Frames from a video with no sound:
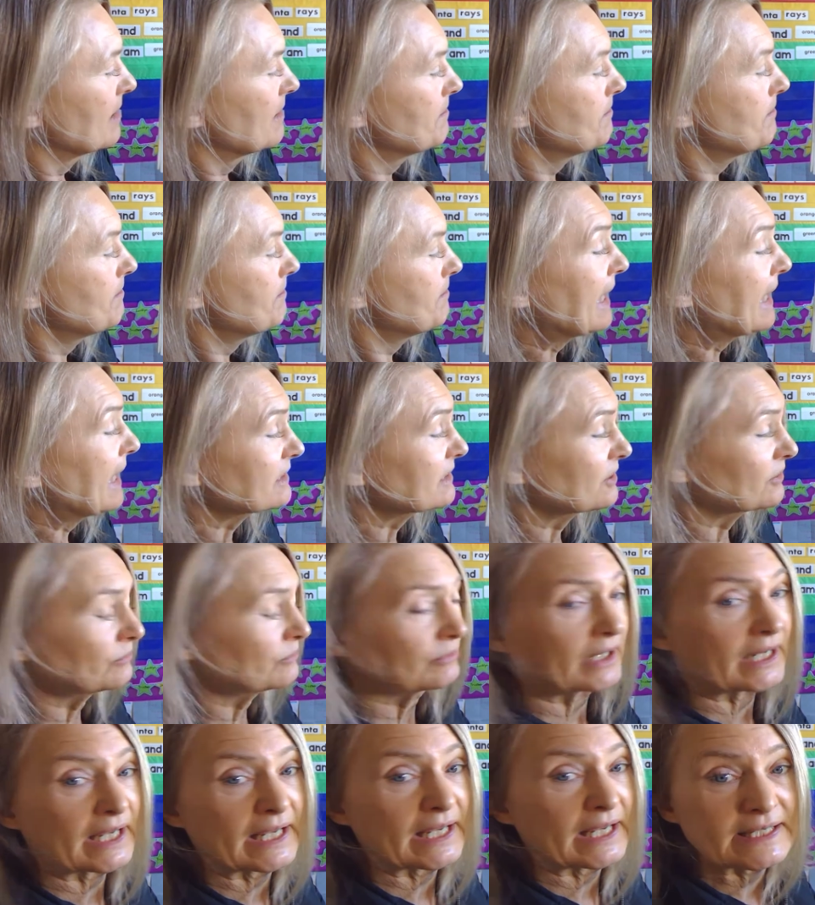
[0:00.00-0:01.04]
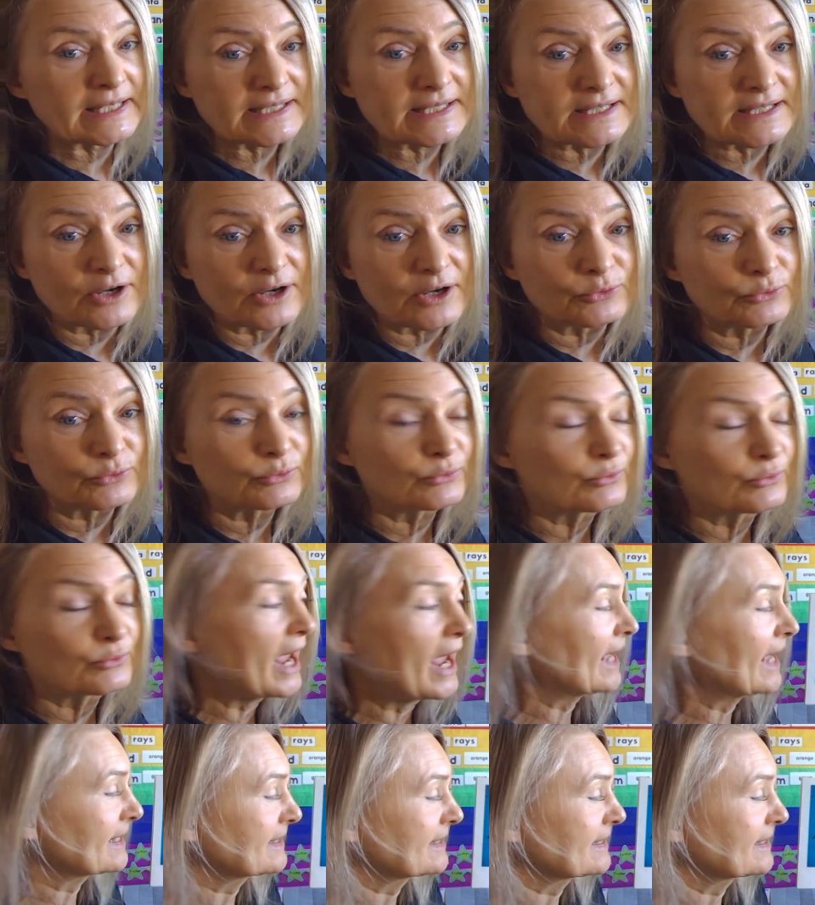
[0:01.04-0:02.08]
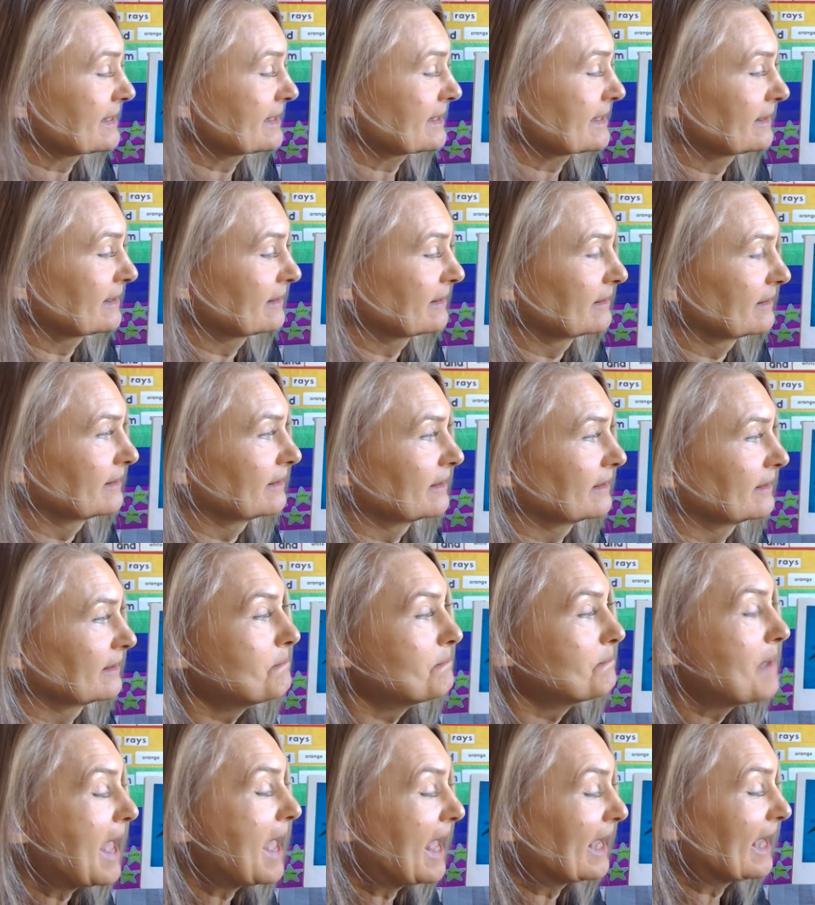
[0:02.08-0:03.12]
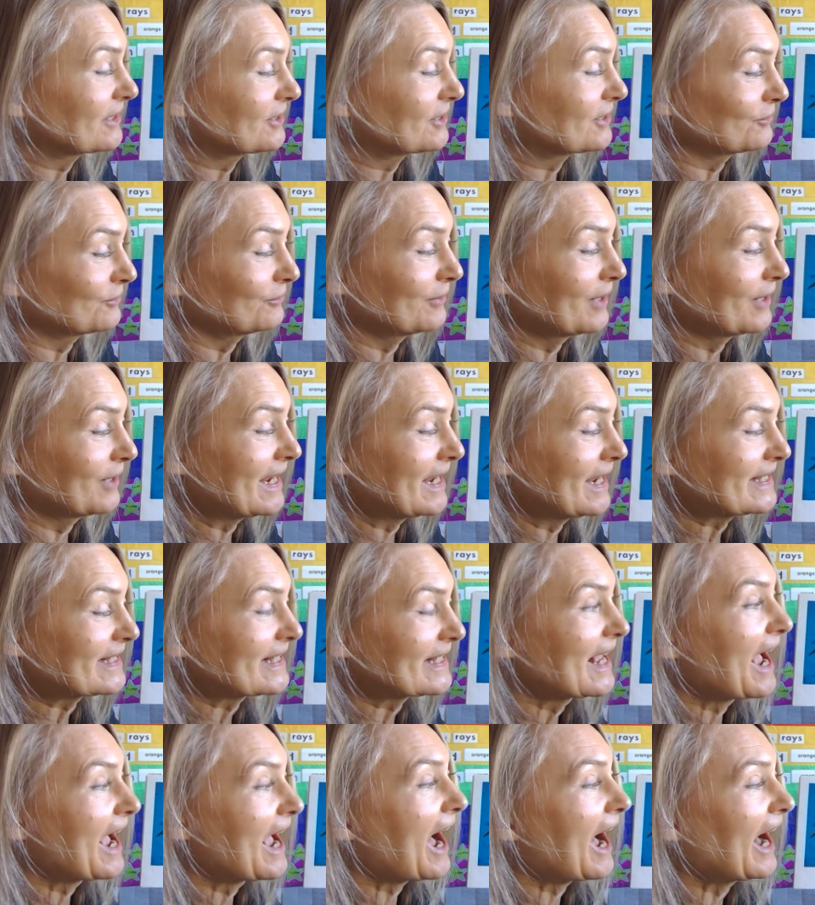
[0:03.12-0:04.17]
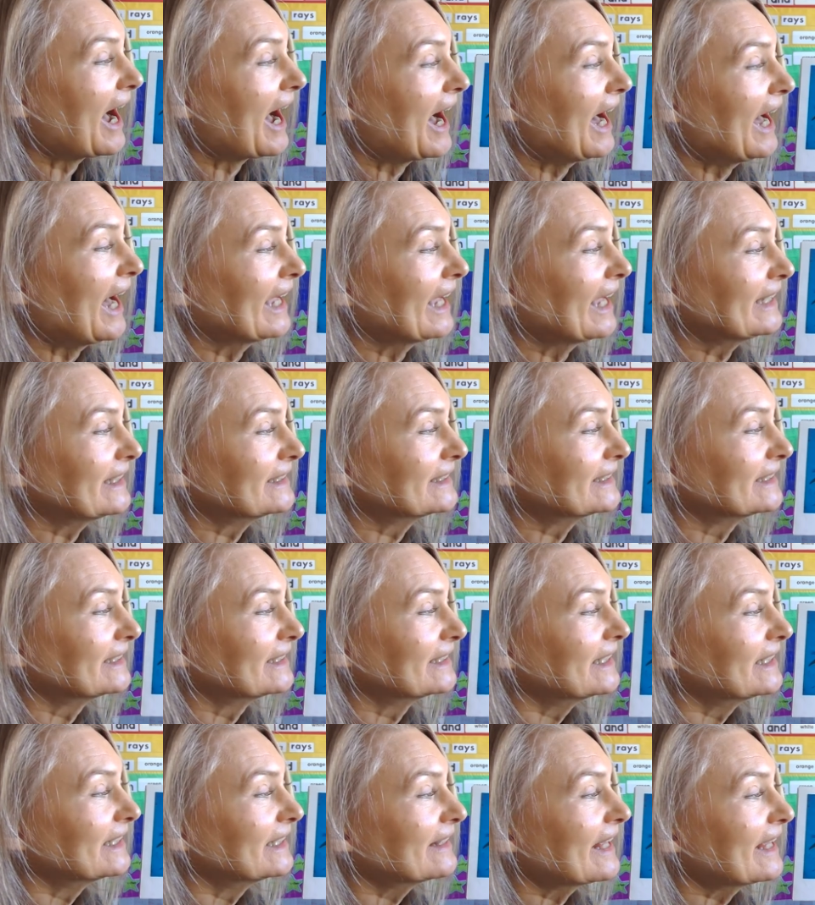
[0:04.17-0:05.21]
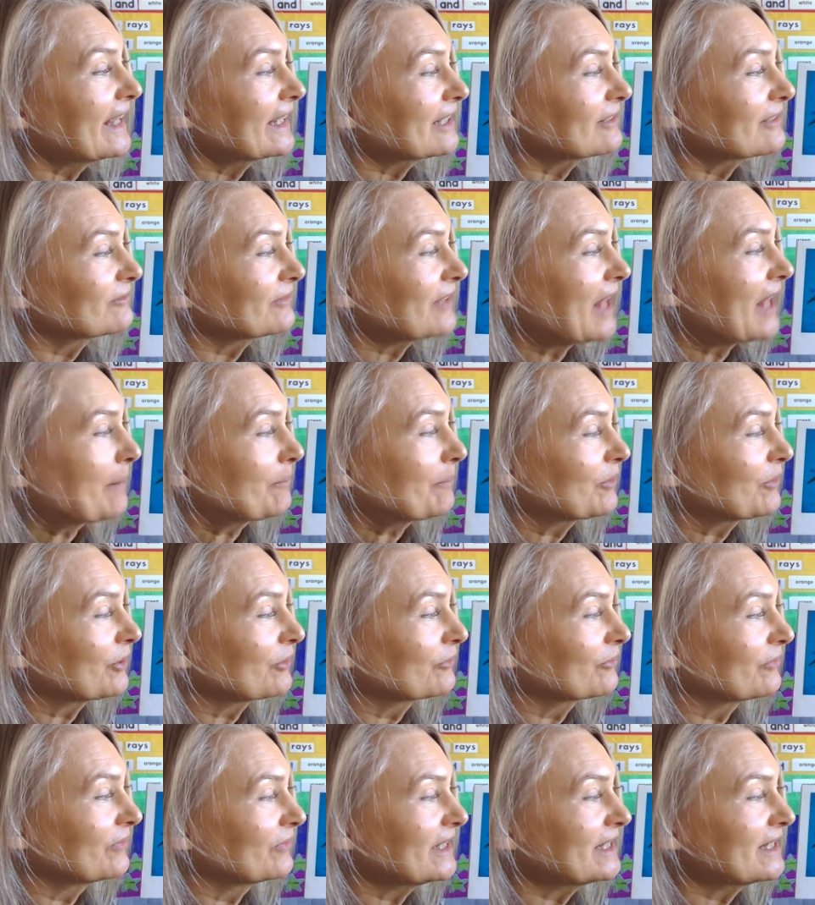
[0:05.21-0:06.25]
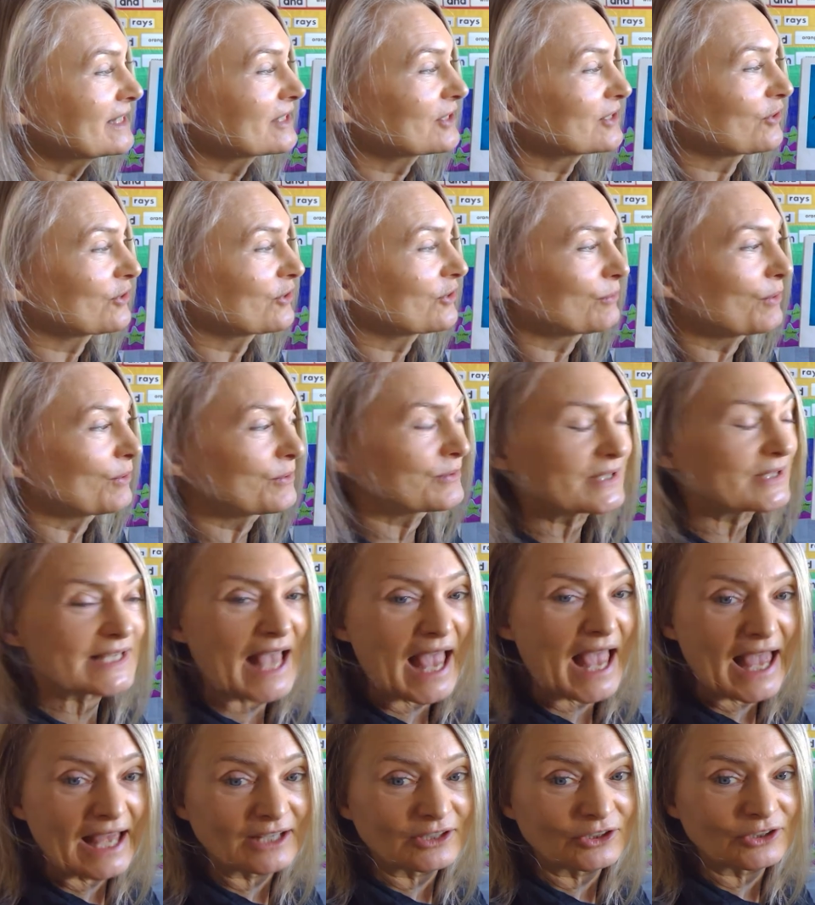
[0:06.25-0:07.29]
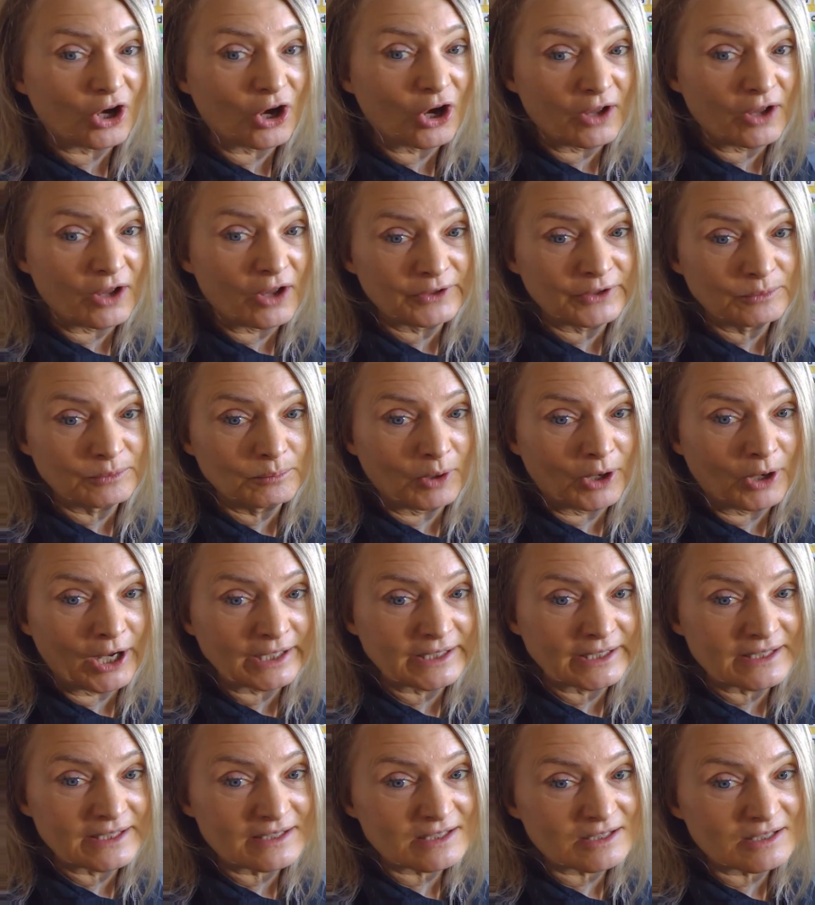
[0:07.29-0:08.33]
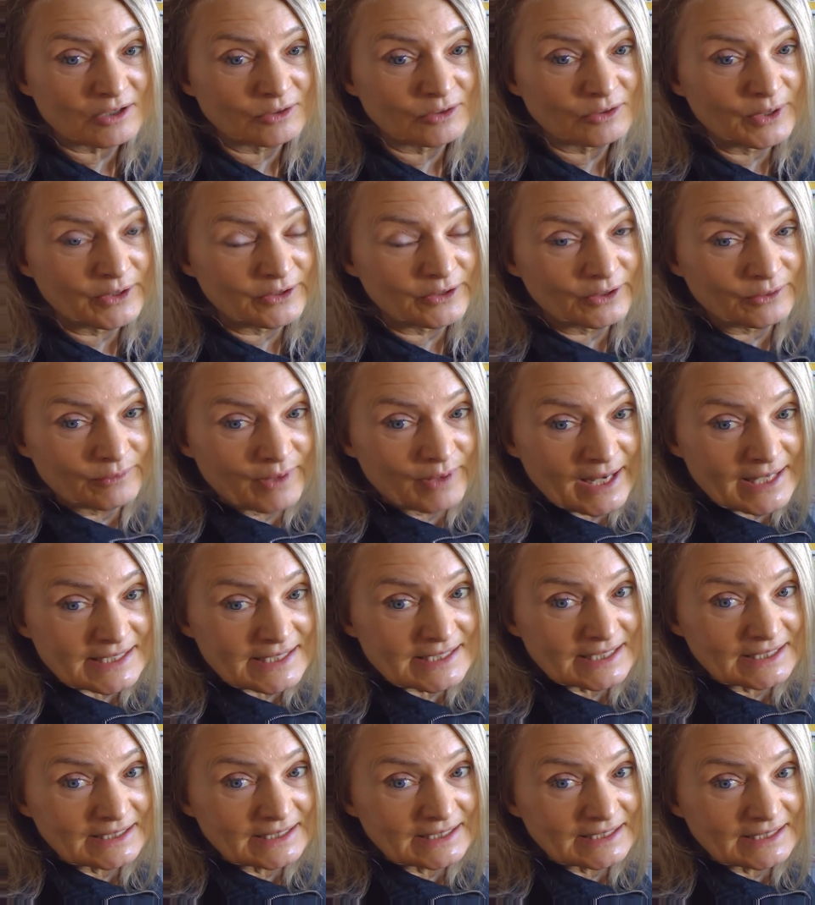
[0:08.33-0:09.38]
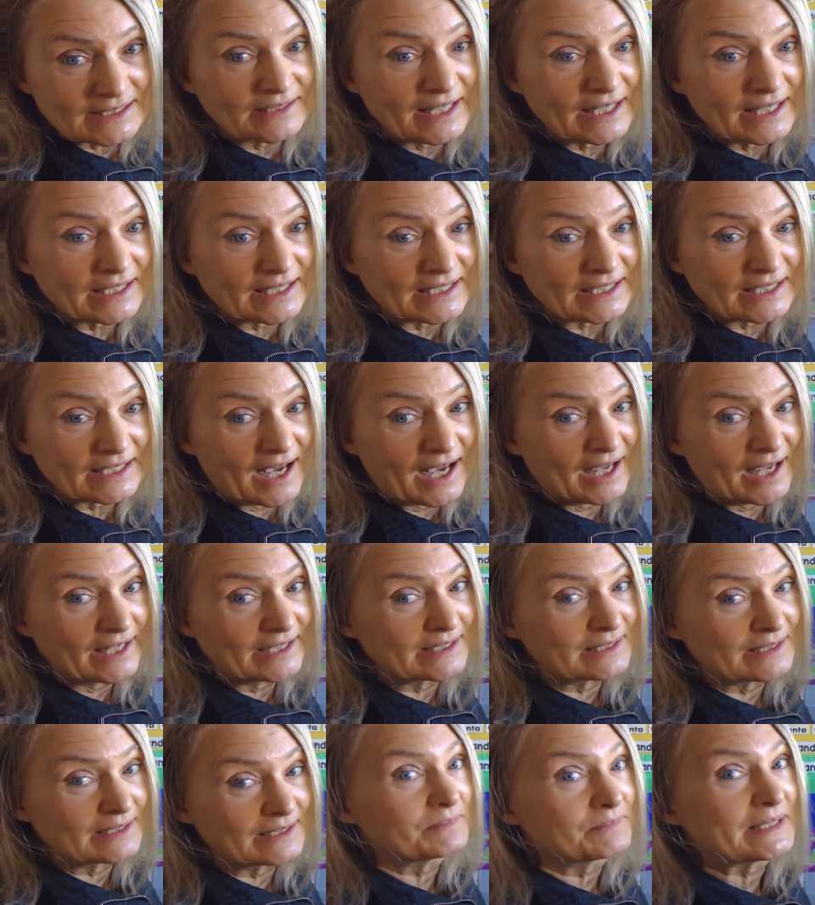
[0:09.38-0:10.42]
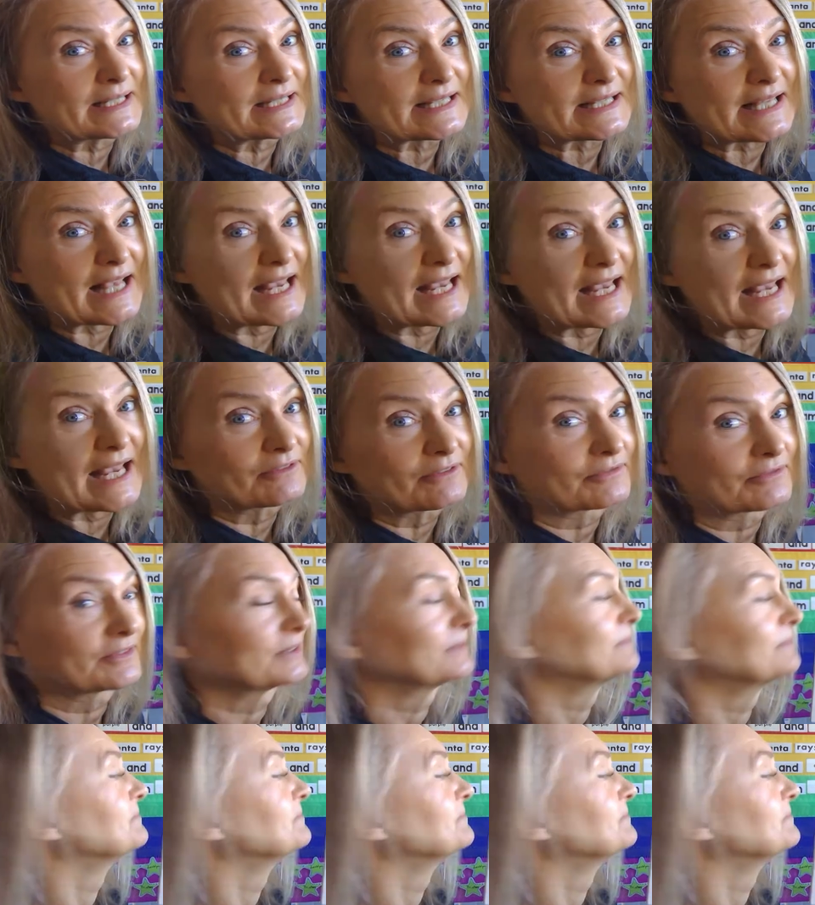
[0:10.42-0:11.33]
Manta rays rest. Manta rays hide. They can flap their fins to throw sand on their bodies, so when they're resting, they can hide and be safe.